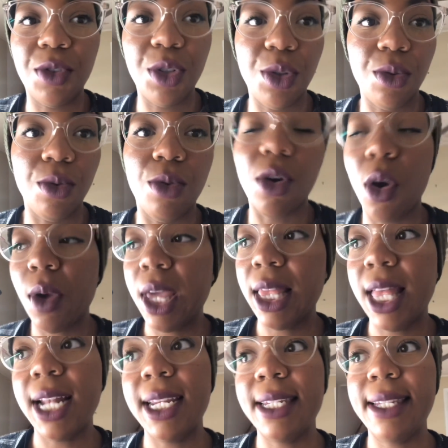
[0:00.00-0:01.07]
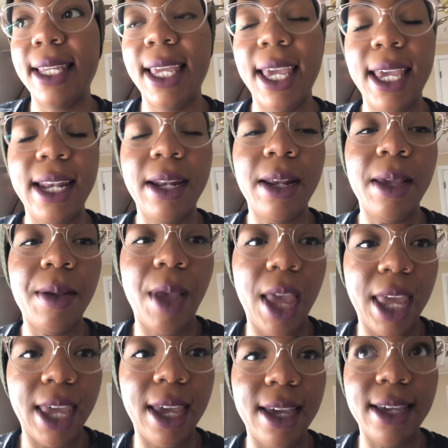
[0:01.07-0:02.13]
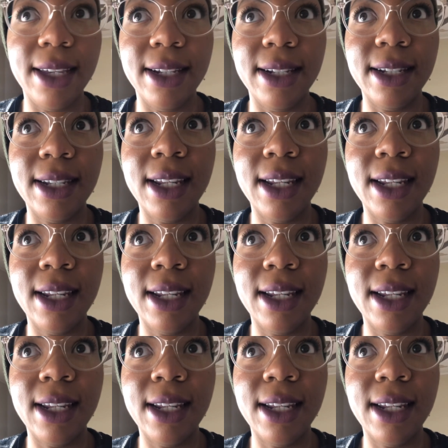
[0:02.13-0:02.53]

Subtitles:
to growing lettuce again, and